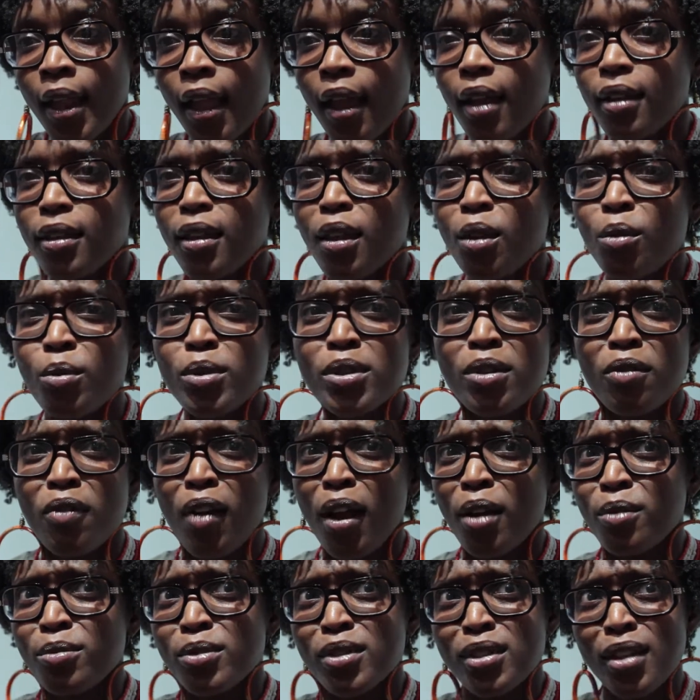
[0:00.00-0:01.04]
and he was
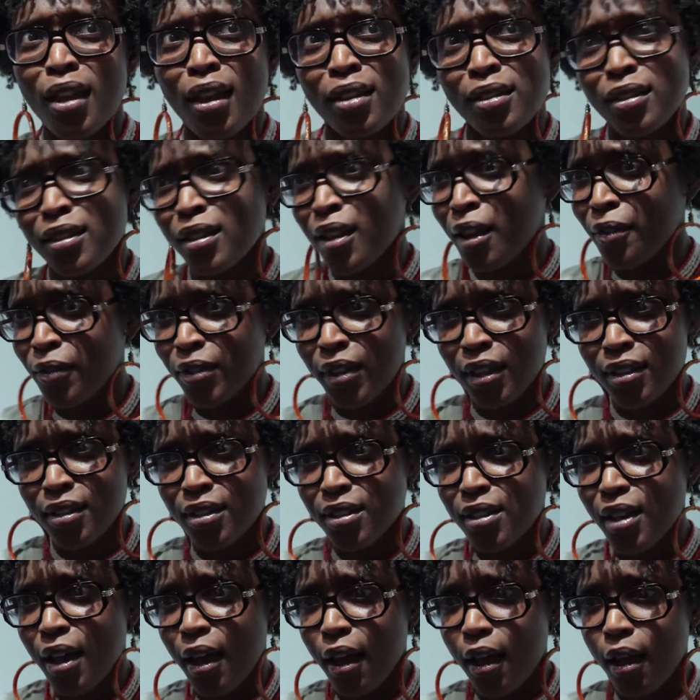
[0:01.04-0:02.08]
around 10, 11 at the
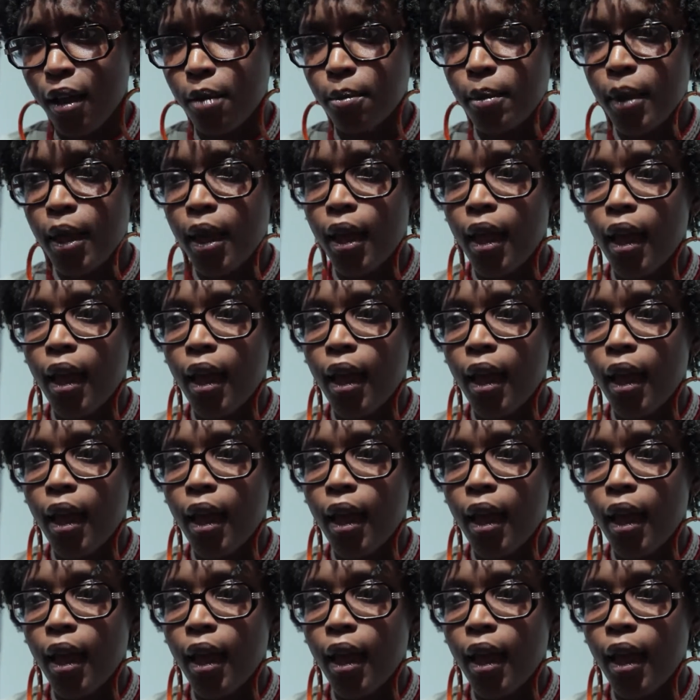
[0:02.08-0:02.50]
time,